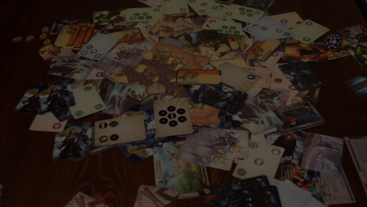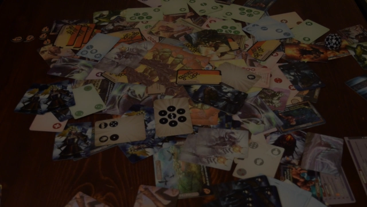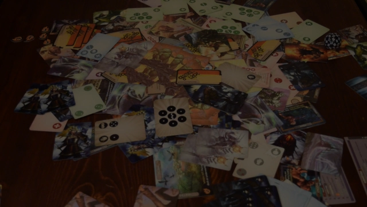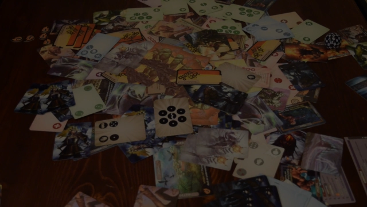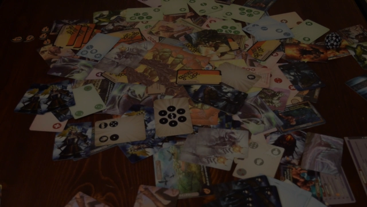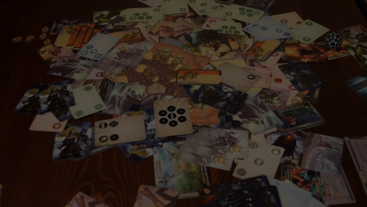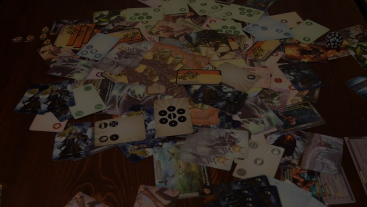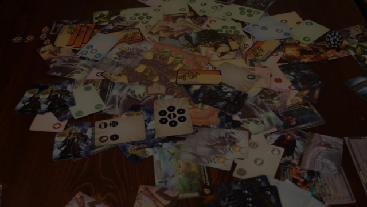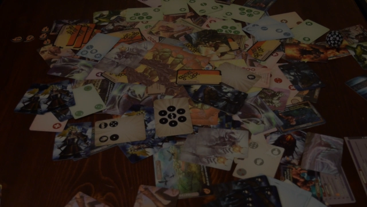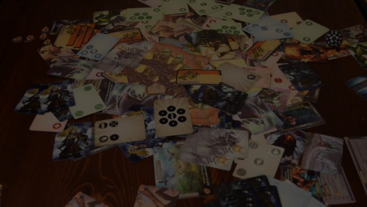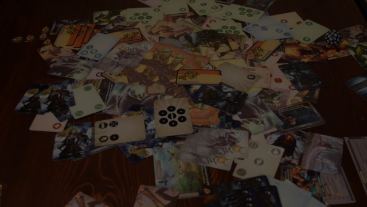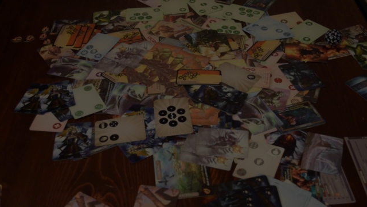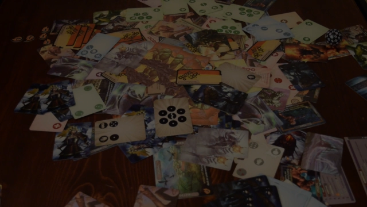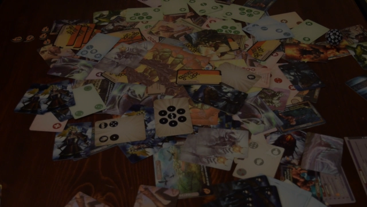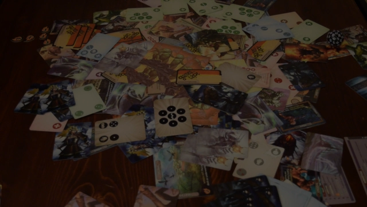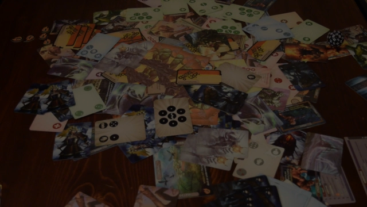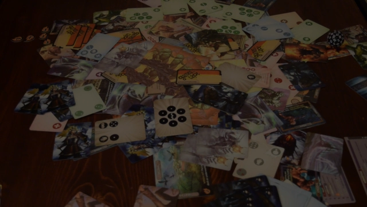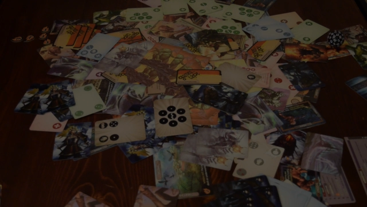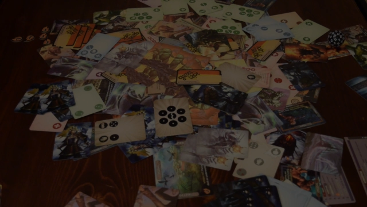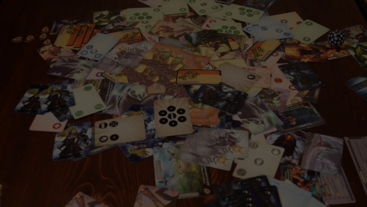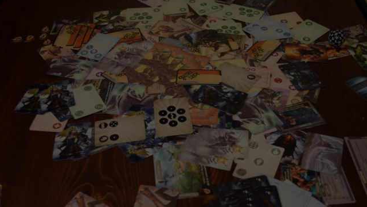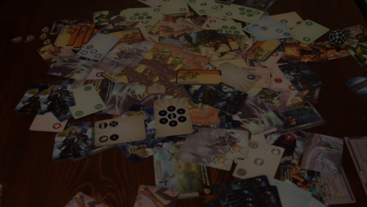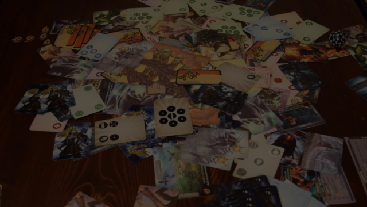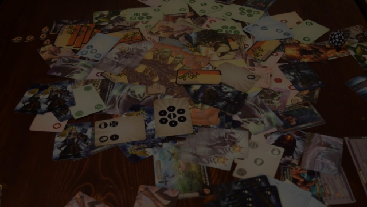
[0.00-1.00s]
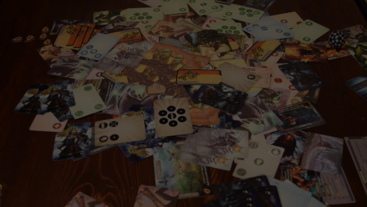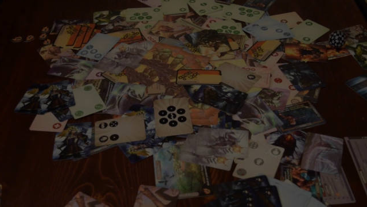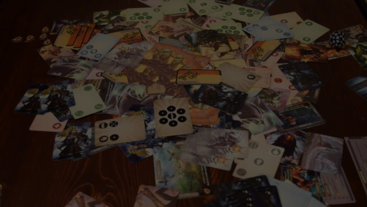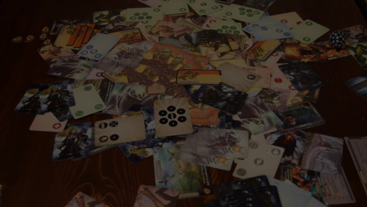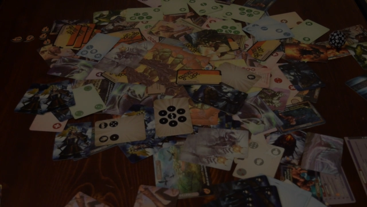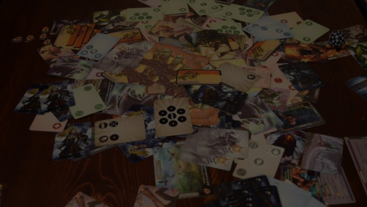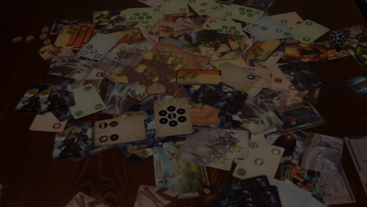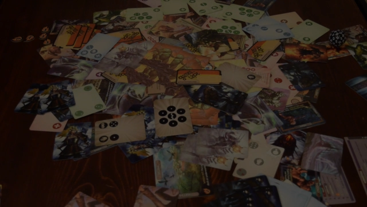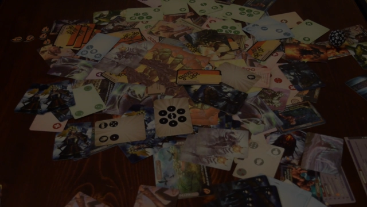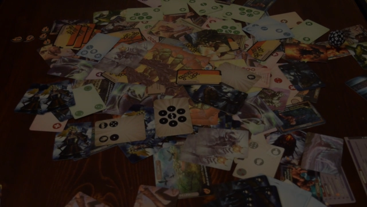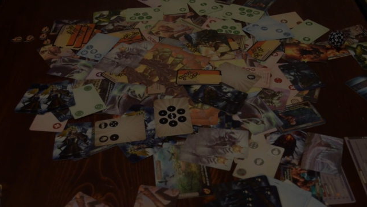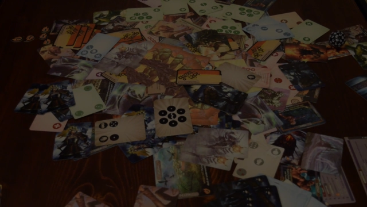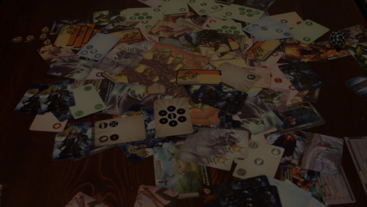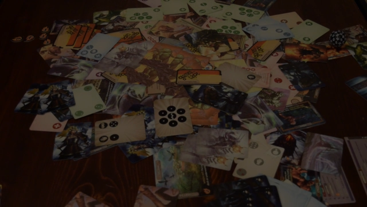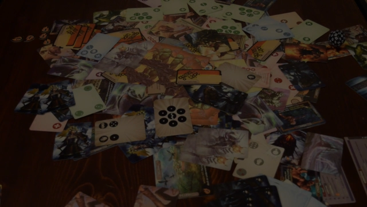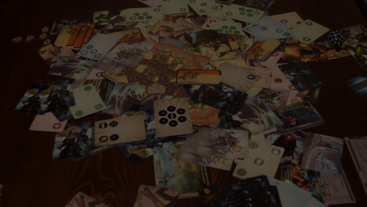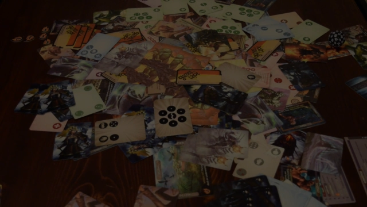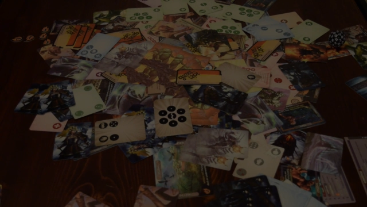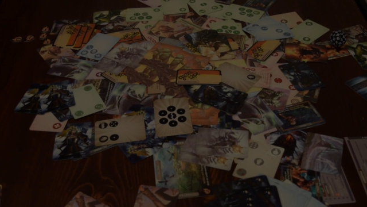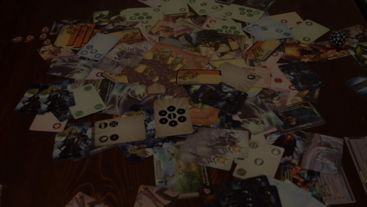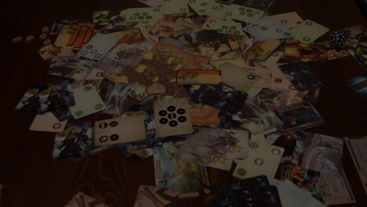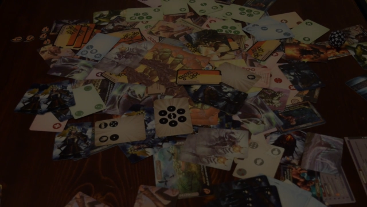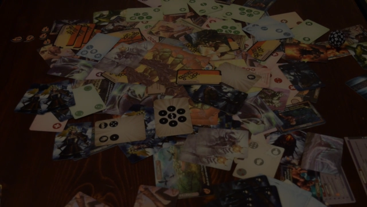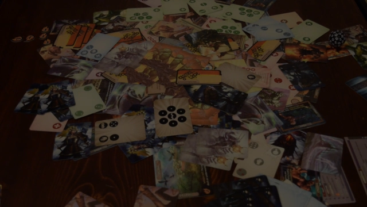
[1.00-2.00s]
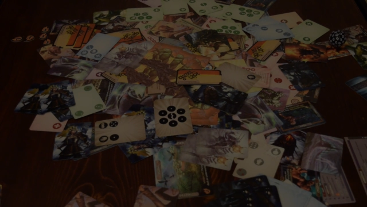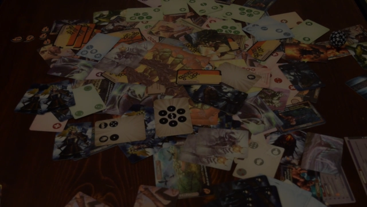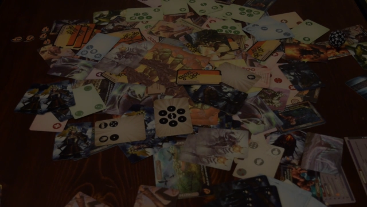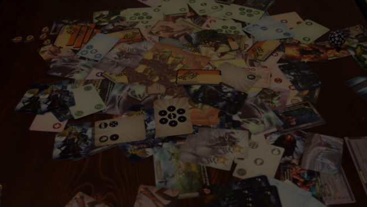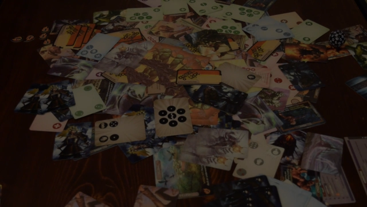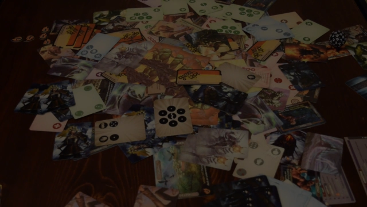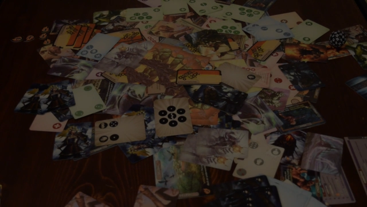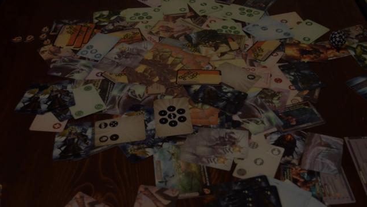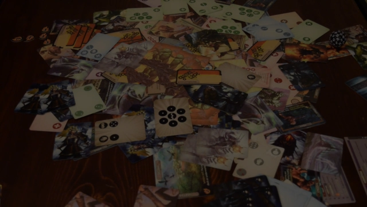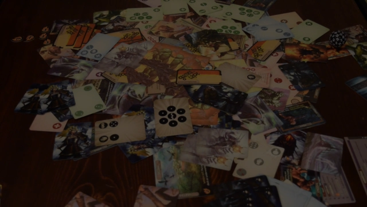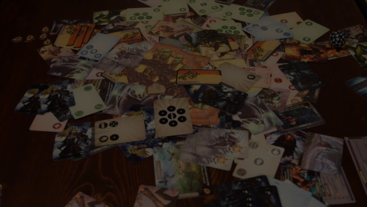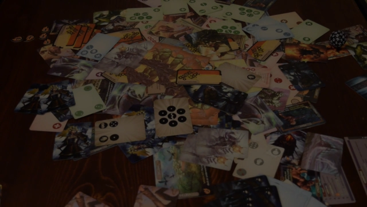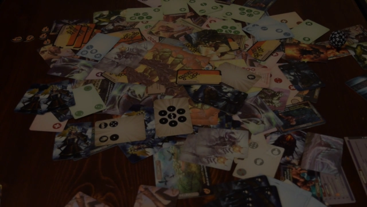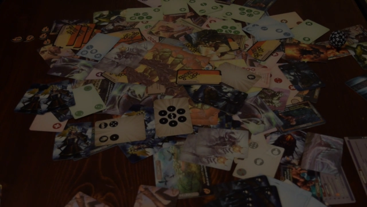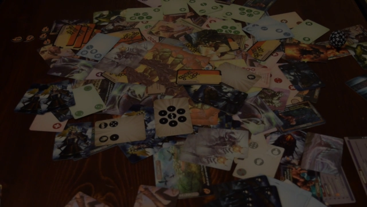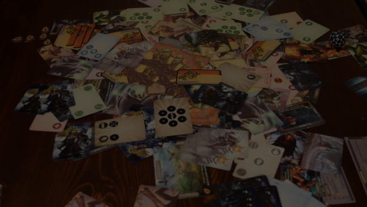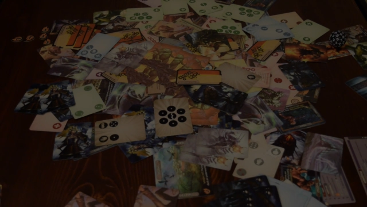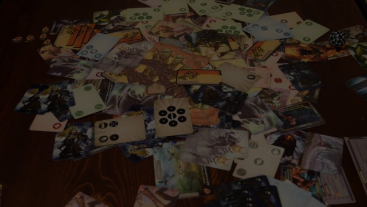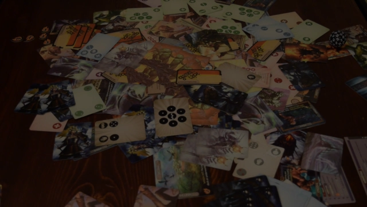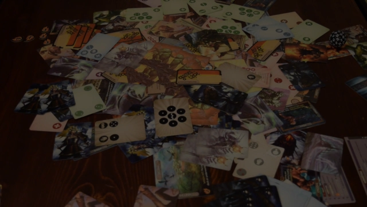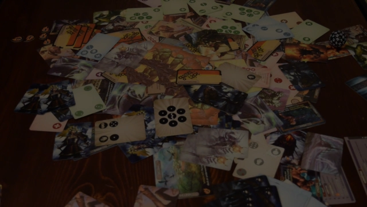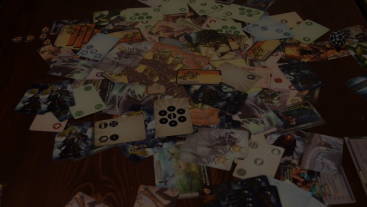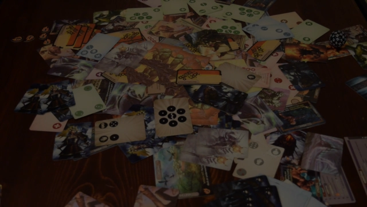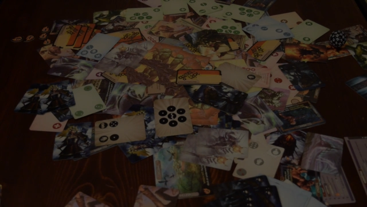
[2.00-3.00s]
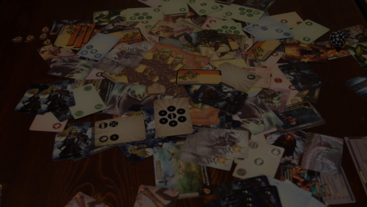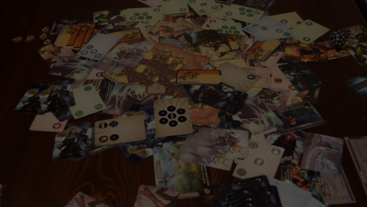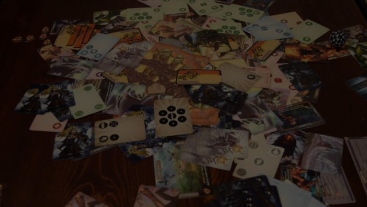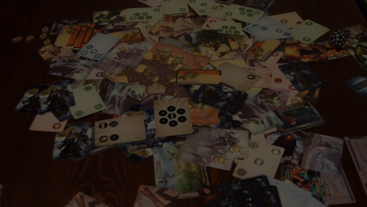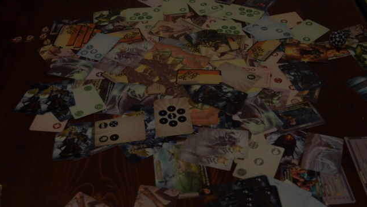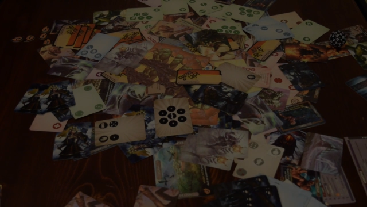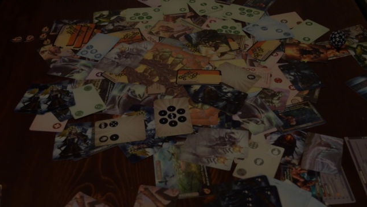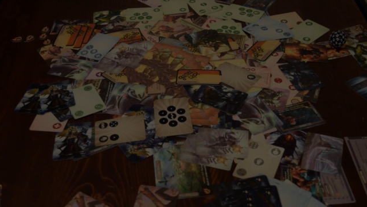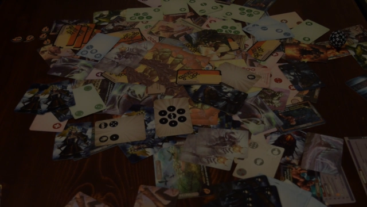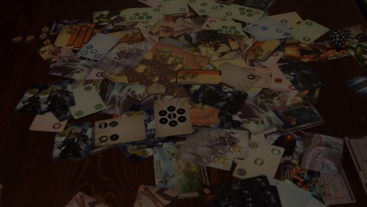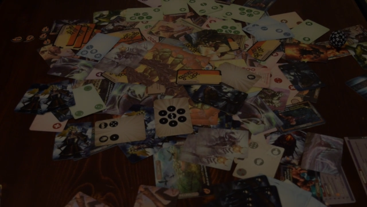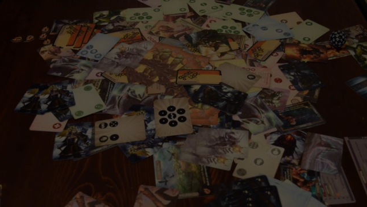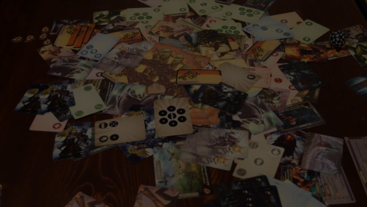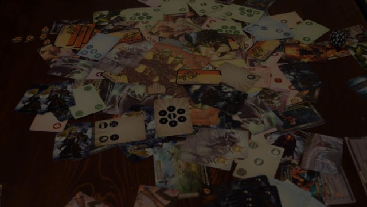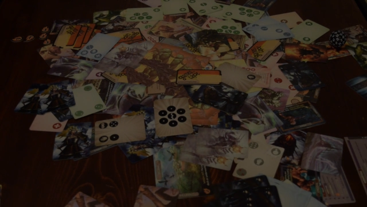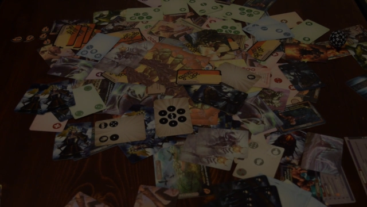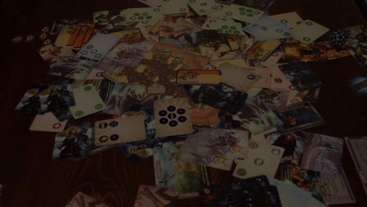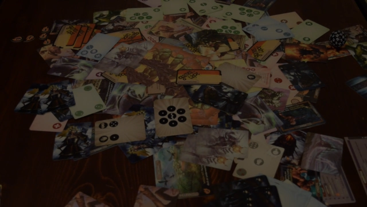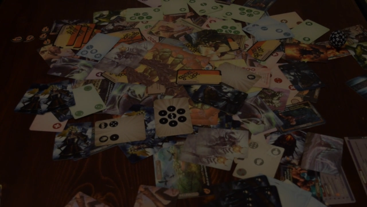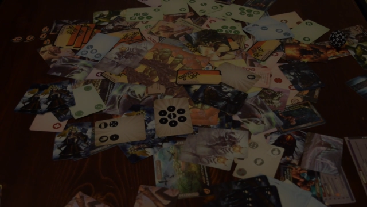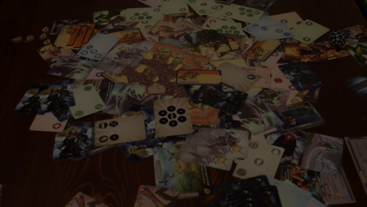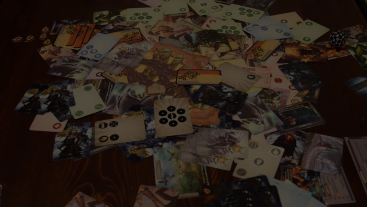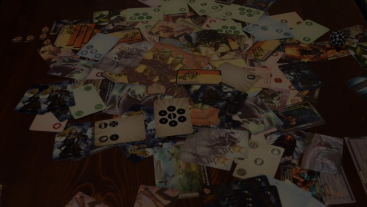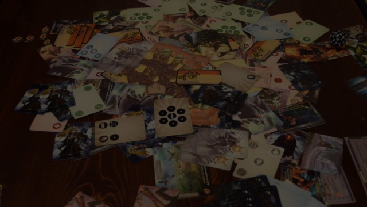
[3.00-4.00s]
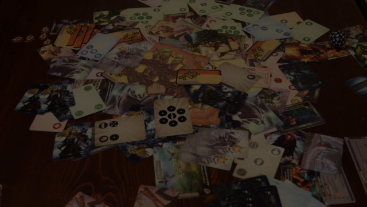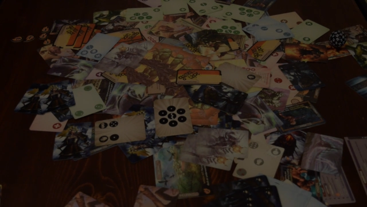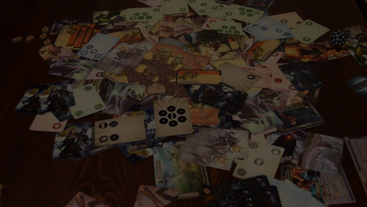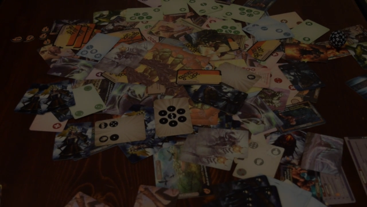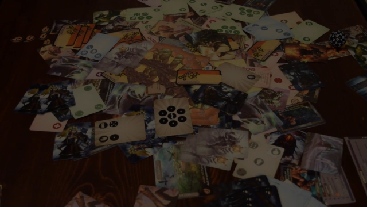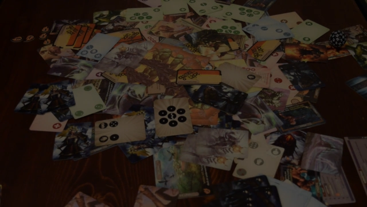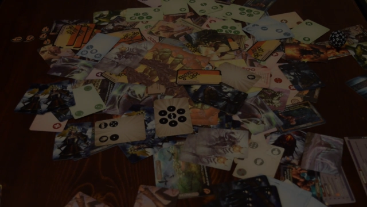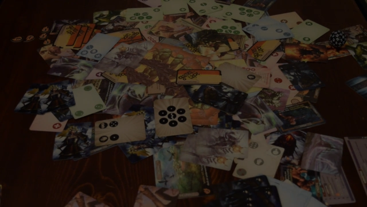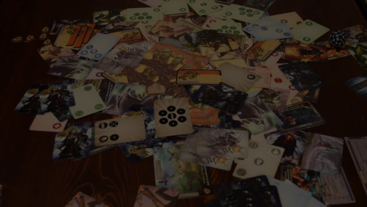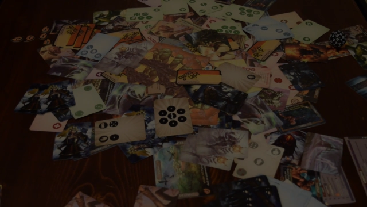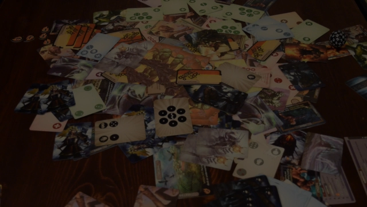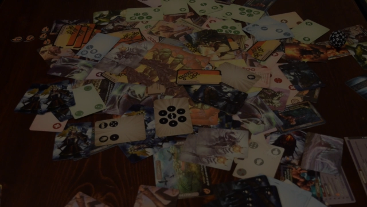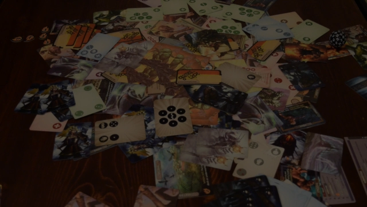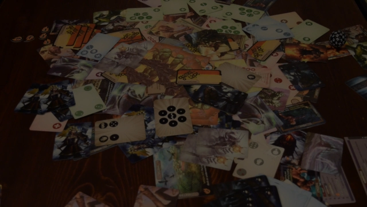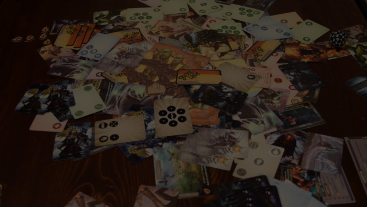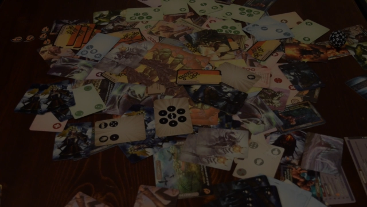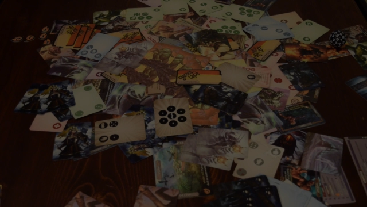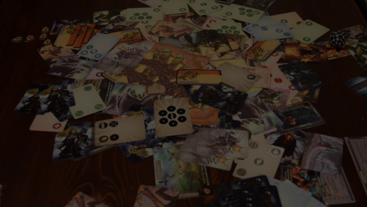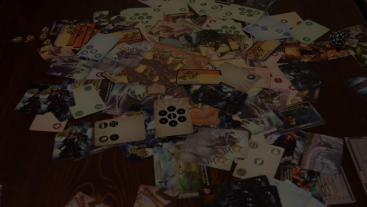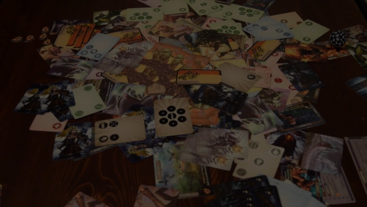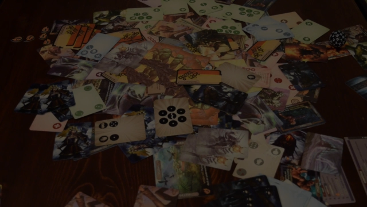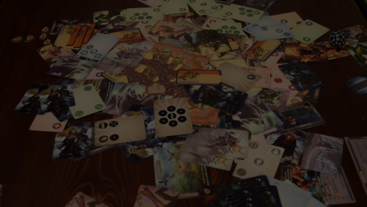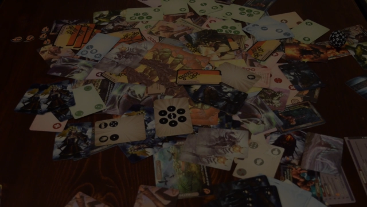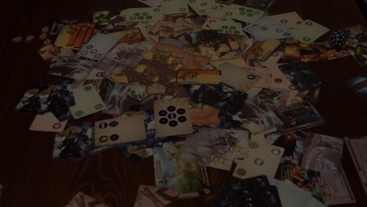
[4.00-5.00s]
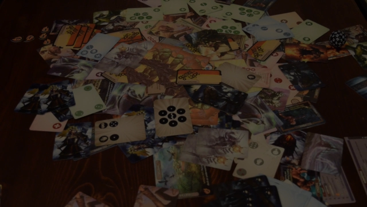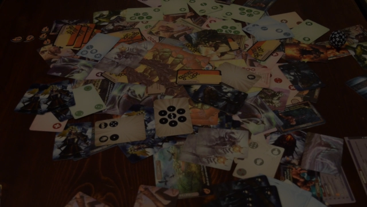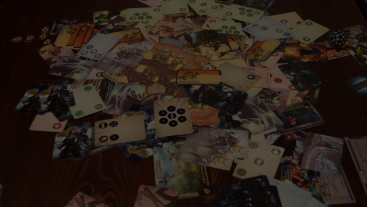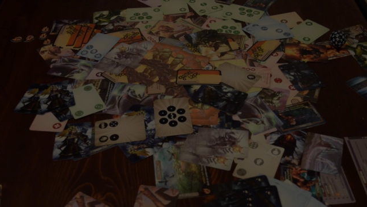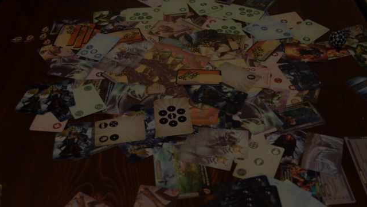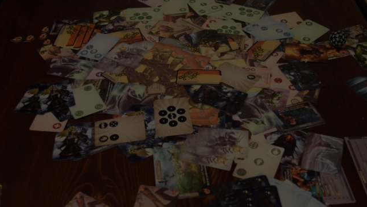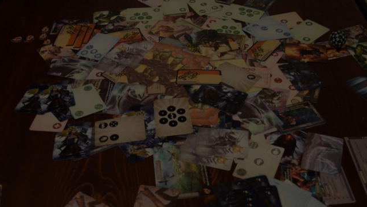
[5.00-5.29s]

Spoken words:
[unreadable: no face in view]